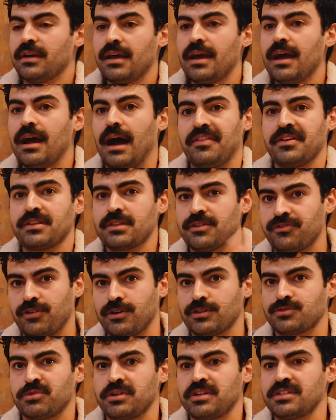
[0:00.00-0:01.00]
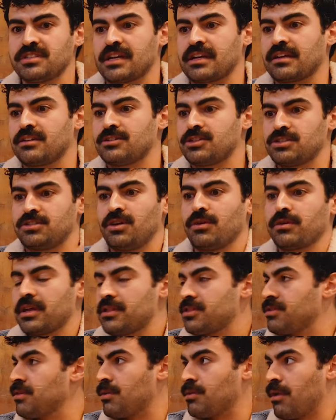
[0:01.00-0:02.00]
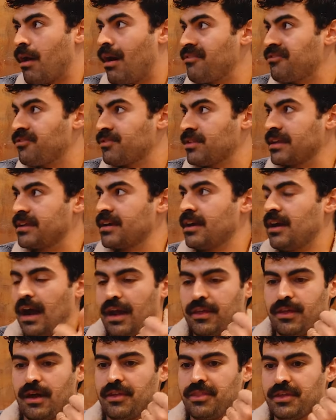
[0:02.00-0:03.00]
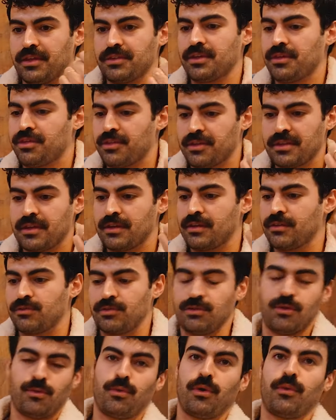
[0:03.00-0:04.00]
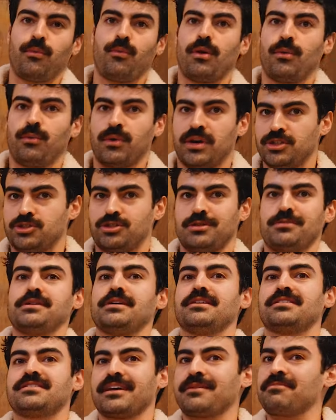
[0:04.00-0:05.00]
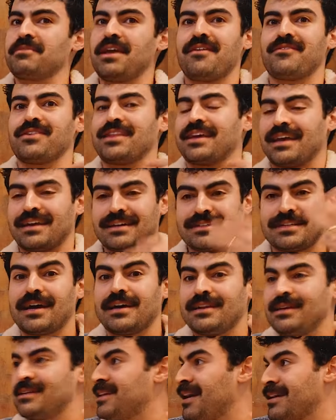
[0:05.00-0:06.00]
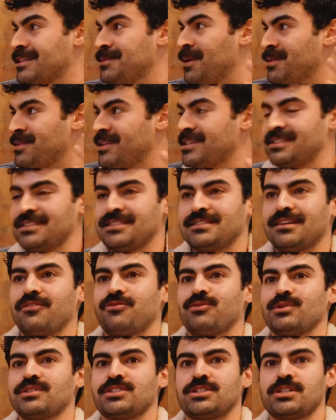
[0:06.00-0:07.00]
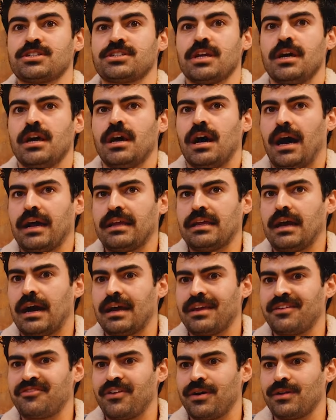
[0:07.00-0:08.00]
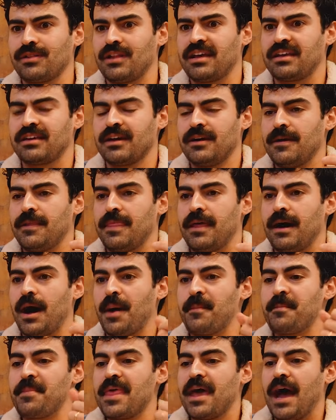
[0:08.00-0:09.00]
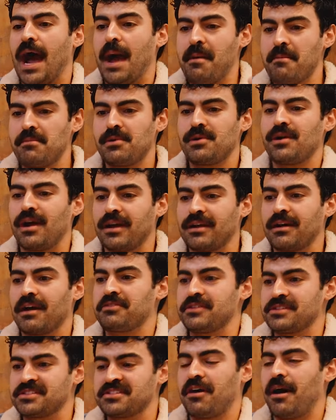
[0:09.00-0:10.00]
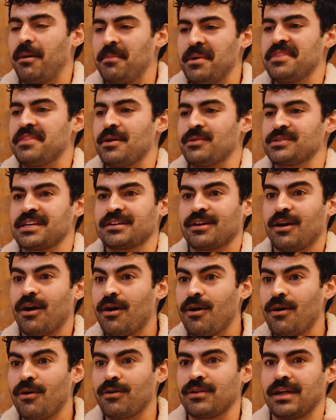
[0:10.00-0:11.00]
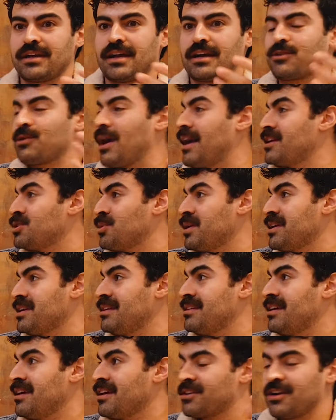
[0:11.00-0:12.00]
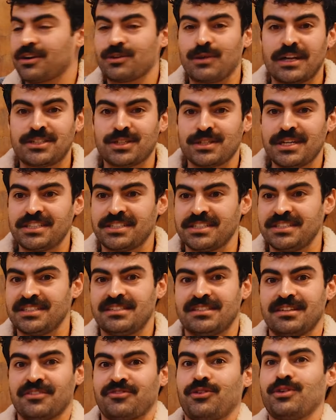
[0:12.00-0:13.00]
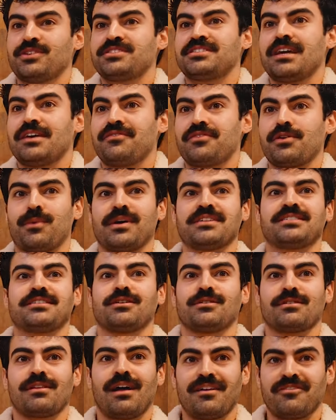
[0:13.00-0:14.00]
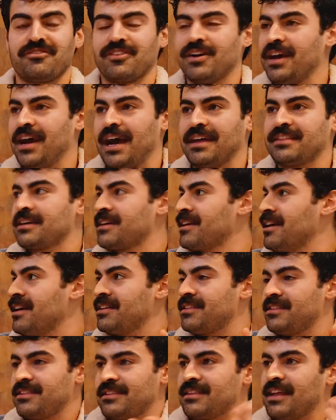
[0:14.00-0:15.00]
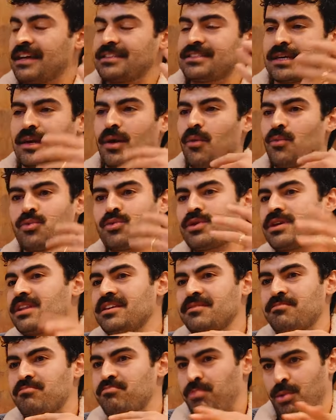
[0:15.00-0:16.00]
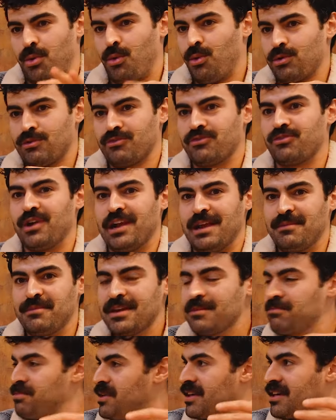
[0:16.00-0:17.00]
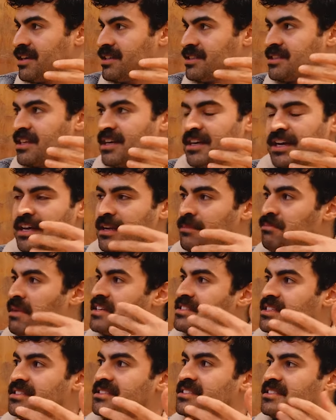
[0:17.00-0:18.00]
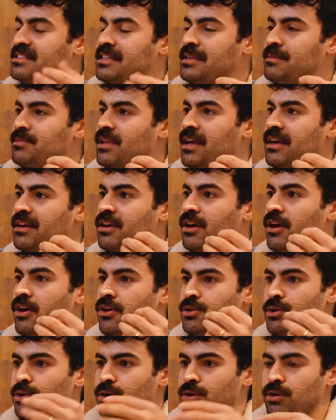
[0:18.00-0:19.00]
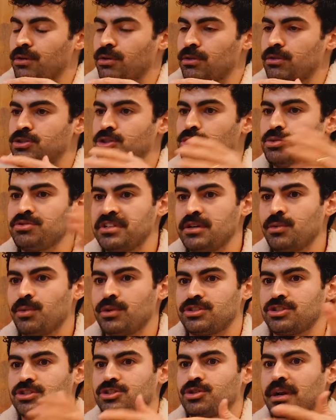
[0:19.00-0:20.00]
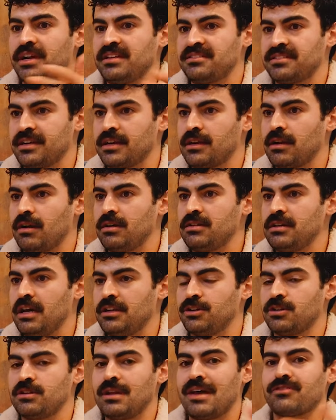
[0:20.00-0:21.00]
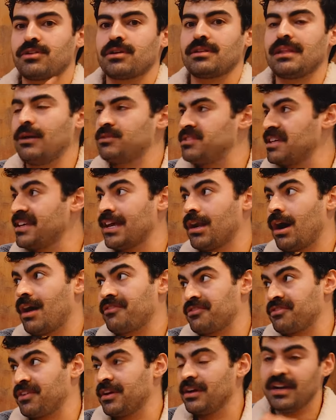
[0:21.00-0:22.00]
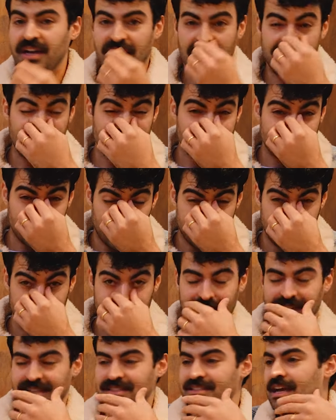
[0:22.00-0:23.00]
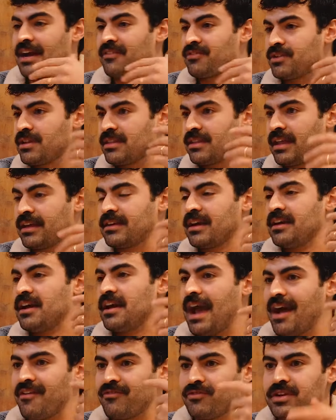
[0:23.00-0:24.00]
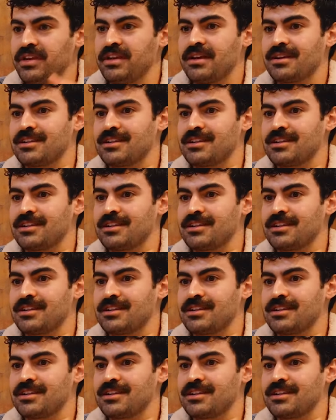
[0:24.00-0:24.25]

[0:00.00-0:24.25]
Yeah, I think the first one is like just don't get thrown off. Like I, I think the thing that you know what what contributed to like me having like anxiety attacks about this and stuff was just I I felt like um, I remember I got this comment that was like oh like I graduated congratulations it's the first day of your rest of your life and like that's like a really poor framing because it makes it seem like you're choosing which train to get on and you're never allowed to get off of it. And that's not the case. Every like every